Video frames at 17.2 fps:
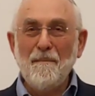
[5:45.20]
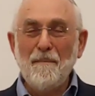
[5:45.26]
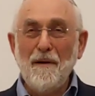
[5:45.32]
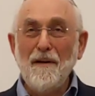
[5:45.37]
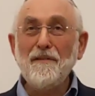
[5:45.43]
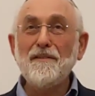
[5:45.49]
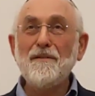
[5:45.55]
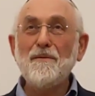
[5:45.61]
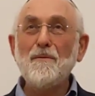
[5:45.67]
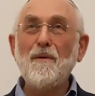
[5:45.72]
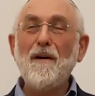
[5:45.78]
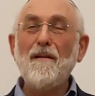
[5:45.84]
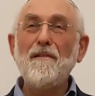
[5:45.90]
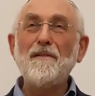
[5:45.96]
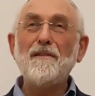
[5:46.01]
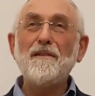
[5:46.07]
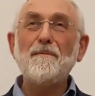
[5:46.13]
A person
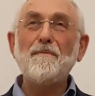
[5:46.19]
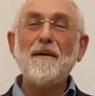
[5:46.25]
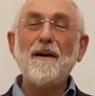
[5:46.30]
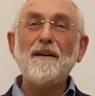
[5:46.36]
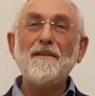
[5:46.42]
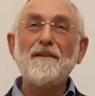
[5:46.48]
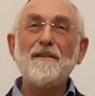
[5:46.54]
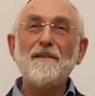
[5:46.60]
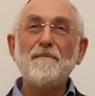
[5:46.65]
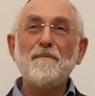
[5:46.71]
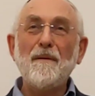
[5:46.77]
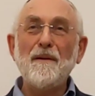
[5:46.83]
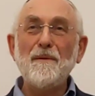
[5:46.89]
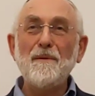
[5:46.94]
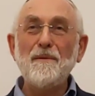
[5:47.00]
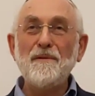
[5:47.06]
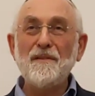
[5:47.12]
worries about his
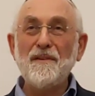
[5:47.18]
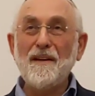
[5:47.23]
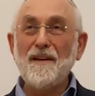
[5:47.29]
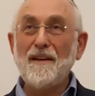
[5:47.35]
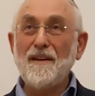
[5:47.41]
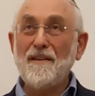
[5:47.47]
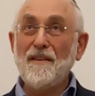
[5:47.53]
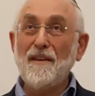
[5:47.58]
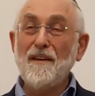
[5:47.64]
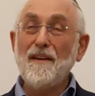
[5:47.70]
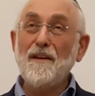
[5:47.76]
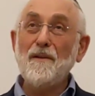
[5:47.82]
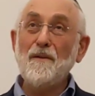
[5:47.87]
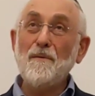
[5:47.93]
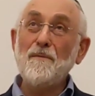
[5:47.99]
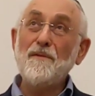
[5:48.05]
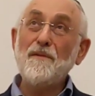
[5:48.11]
panusa and he
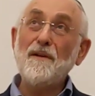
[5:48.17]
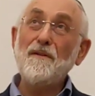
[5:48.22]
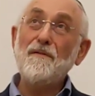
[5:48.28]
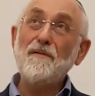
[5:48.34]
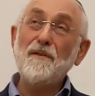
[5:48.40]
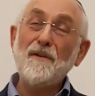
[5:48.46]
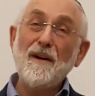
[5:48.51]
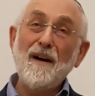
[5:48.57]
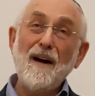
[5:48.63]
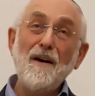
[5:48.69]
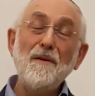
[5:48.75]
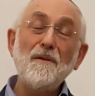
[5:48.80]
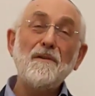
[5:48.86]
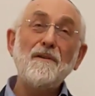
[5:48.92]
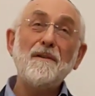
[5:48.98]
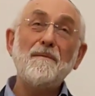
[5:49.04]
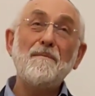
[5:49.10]
thinks to himself, you know, how
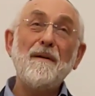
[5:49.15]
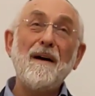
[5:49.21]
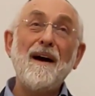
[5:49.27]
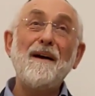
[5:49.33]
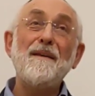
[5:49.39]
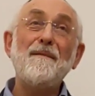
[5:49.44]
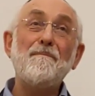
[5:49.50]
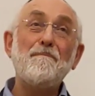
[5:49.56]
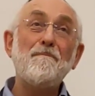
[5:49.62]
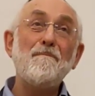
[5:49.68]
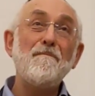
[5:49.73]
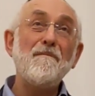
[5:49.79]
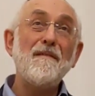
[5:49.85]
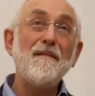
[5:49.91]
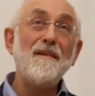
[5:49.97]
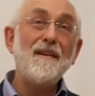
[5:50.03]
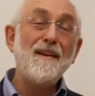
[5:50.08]
could I
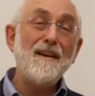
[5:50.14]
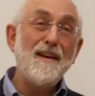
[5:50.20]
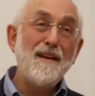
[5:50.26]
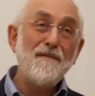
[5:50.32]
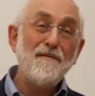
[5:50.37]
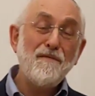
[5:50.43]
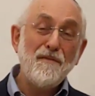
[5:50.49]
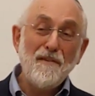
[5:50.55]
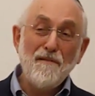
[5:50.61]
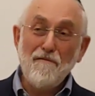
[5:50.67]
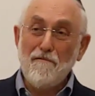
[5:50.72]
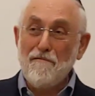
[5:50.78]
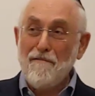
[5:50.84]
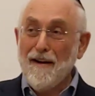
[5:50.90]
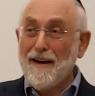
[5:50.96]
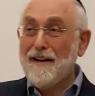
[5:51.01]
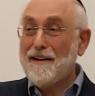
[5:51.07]
live
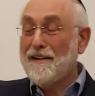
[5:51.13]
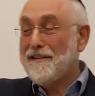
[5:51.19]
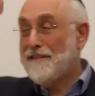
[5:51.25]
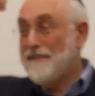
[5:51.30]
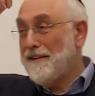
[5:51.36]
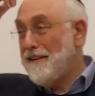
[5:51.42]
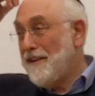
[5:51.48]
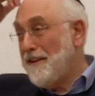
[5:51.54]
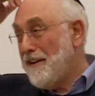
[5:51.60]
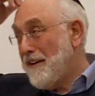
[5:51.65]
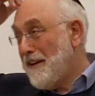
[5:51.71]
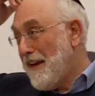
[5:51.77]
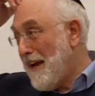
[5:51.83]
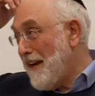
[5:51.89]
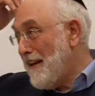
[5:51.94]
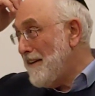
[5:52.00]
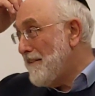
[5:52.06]
recklessly,
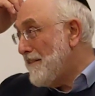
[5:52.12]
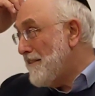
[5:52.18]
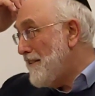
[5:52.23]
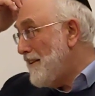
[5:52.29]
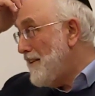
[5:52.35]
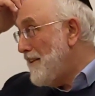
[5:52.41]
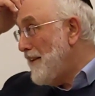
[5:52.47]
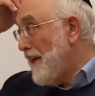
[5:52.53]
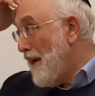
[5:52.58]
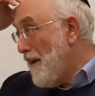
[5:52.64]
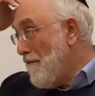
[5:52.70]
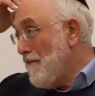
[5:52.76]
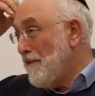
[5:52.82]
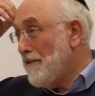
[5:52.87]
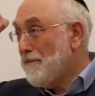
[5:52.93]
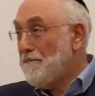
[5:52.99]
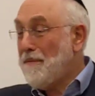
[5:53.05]
carelessly,
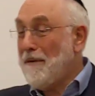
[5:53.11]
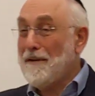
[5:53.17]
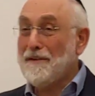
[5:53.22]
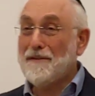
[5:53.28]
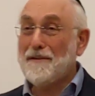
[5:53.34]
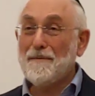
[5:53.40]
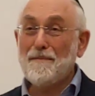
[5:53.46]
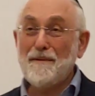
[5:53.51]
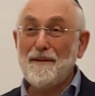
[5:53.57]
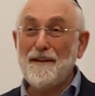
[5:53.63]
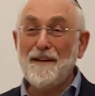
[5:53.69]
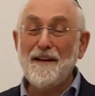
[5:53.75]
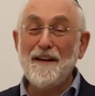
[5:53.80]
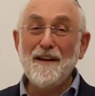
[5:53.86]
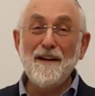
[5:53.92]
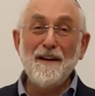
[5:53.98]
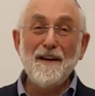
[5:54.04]

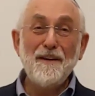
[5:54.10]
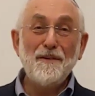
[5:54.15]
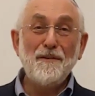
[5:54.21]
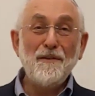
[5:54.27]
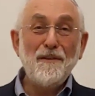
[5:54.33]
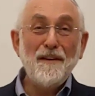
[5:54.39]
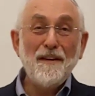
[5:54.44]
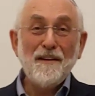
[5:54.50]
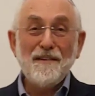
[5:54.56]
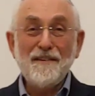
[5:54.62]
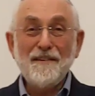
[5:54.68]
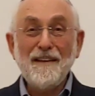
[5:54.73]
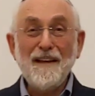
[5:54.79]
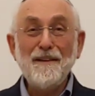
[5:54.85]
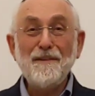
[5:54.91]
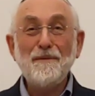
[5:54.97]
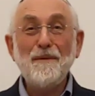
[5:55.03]
irresponsibly to the
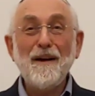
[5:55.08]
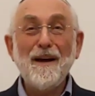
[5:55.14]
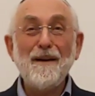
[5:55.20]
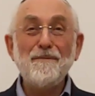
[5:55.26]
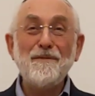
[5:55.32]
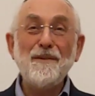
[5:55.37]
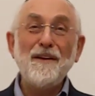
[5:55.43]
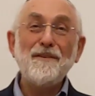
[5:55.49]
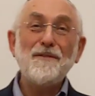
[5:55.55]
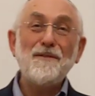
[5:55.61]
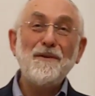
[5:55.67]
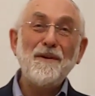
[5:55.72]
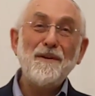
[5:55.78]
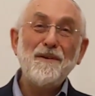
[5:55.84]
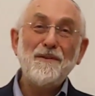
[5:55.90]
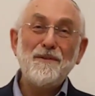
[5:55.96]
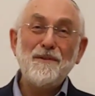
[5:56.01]
extent where I'm just
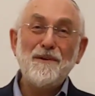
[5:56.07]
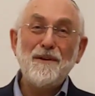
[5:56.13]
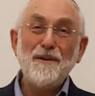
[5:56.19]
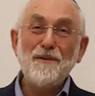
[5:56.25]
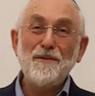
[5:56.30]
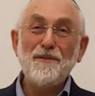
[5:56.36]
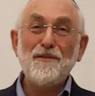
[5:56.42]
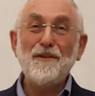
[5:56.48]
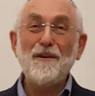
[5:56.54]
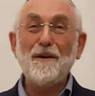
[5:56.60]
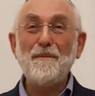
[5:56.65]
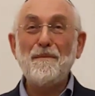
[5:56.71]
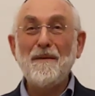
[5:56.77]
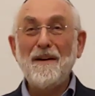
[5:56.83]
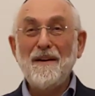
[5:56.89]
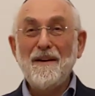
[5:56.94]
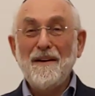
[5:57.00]
going to close
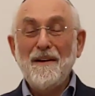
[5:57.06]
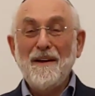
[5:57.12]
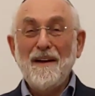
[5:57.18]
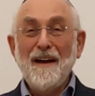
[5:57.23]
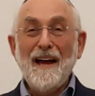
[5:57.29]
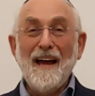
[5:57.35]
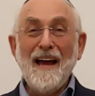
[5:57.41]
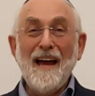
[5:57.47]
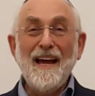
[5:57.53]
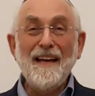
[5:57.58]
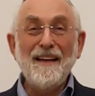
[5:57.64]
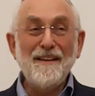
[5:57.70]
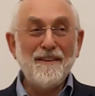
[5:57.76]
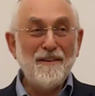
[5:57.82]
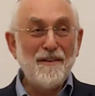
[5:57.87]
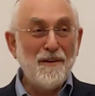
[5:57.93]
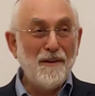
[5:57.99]
shop
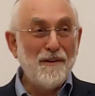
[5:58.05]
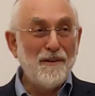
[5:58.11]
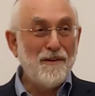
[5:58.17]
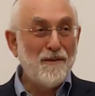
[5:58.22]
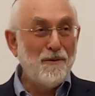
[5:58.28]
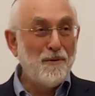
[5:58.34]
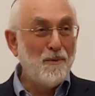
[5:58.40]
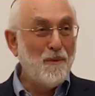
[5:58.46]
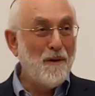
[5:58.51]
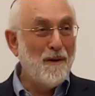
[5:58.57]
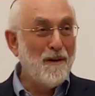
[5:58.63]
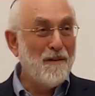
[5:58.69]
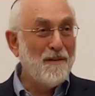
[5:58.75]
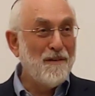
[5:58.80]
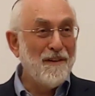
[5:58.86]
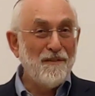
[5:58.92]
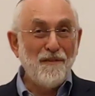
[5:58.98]
and not to
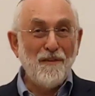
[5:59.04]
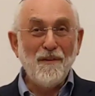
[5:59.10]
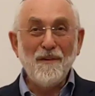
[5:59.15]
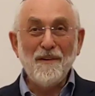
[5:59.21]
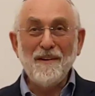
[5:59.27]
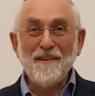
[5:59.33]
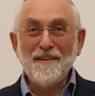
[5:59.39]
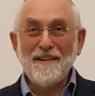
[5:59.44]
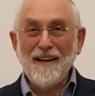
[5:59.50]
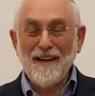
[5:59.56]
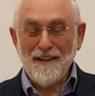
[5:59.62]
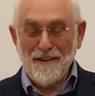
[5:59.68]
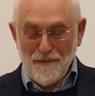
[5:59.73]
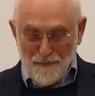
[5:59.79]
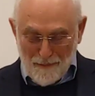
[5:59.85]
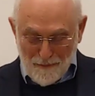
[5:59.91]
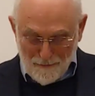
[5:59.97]
work for an
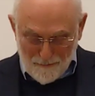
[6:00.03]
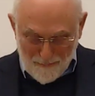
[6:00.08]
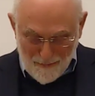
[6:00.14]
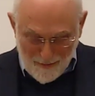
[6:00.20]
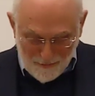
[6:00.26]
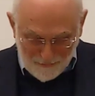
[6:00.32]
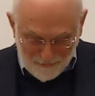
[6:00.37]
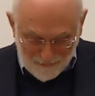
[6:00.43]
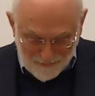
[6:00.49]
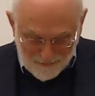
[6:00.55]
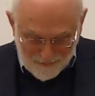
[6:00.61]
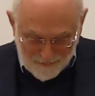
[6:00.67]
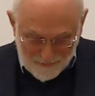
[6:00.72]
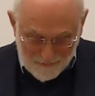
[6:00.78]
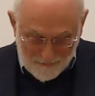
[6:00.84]
entire 12 months.